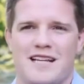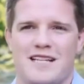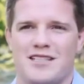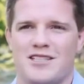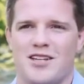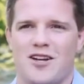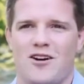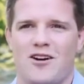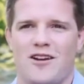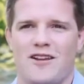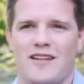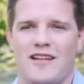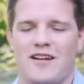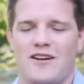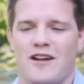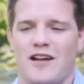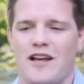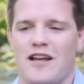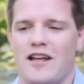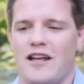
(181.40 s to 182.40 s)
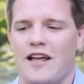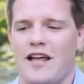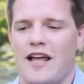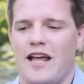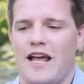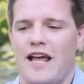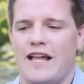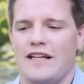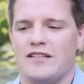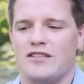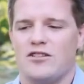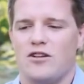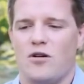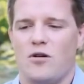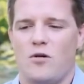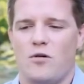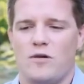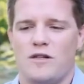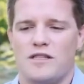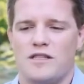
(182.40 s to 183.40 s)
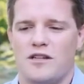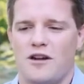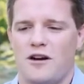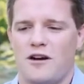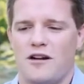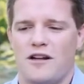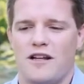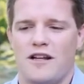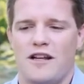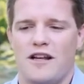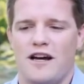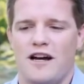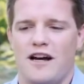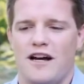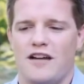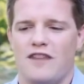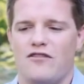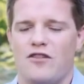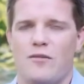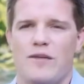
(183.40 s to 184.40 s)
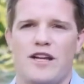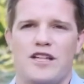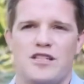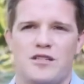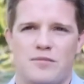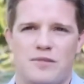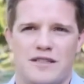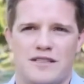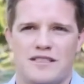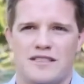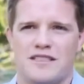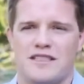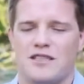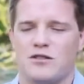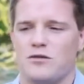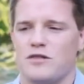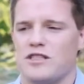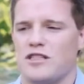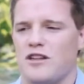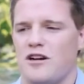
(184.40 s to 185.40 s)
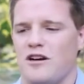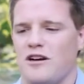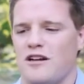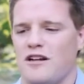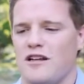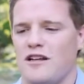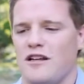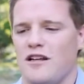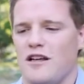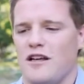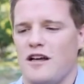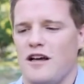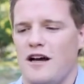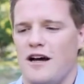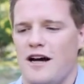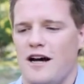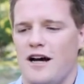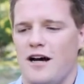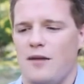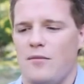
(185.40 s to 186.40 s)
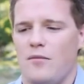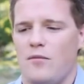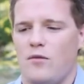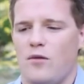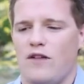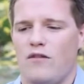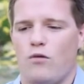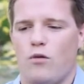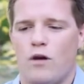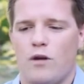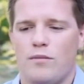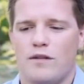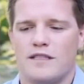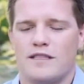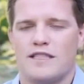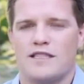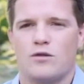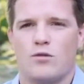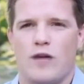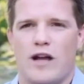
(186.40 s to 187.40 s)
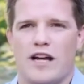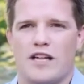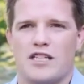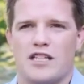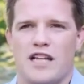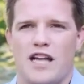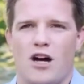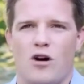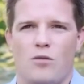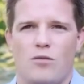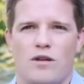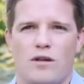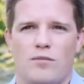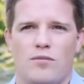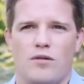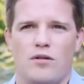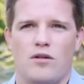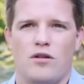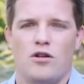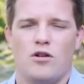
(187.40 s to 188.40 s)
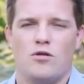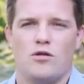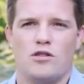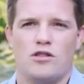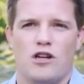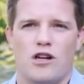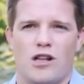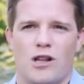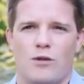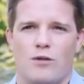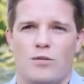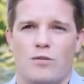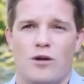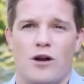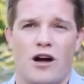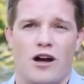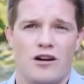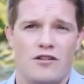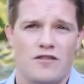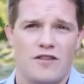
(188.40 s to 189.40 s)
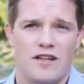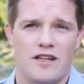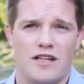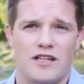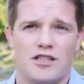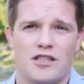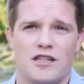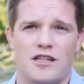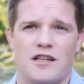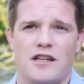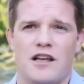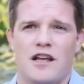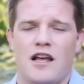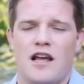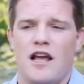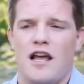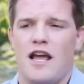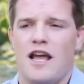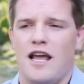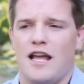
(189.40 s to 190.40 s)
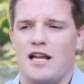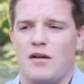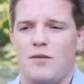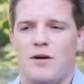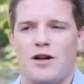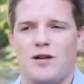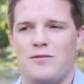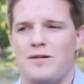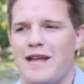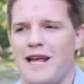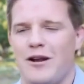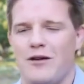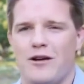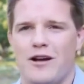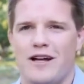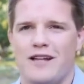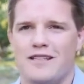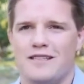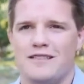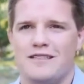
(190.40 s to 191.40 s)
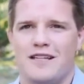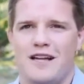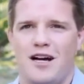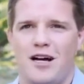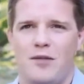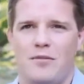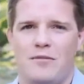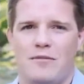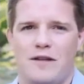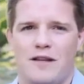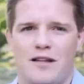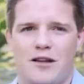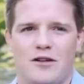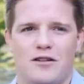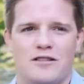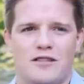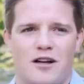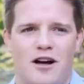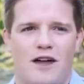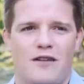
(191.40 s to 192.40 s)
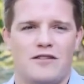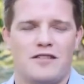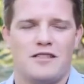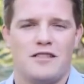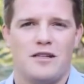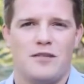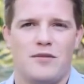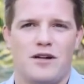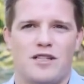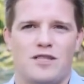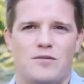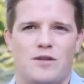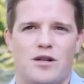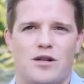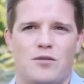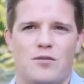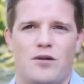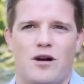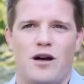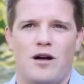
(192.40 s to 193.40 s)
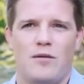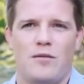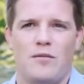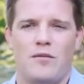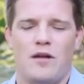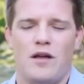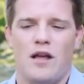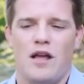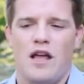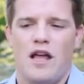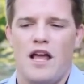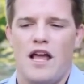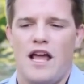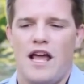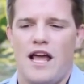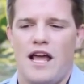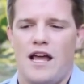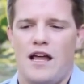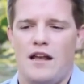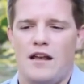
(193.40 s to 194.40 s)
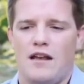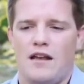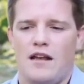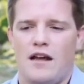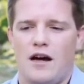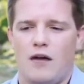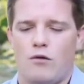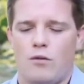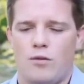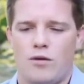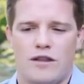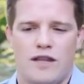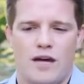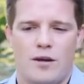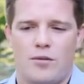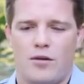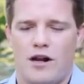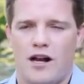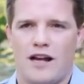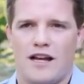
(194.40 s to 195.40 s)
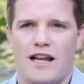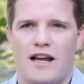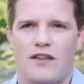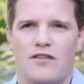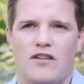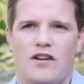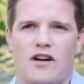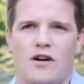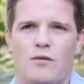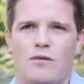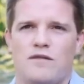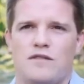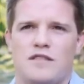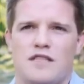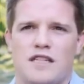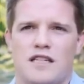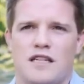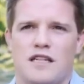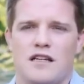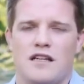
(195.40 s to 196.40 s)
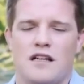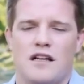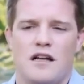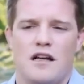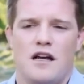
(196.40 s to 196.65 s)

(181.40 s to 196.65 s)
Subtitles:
could start on the internet. And so we started information businesses. We have one business where we actually help people who are struggling with pornography addiction. And compared to potato guns, it's obviously a much bigger problem. And we put that product out there, and we've seen